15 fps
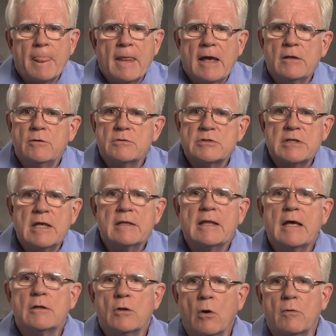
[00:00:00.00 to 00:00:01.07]
And you send
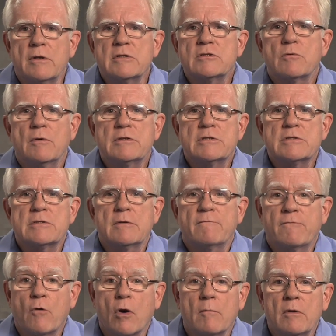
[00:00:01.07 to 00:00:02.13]
that notice, which is the
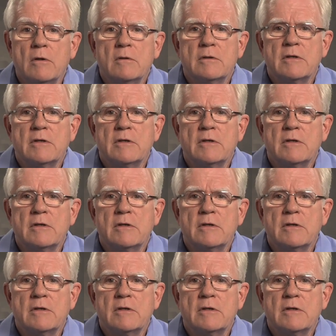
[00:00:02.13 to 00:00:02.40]
formal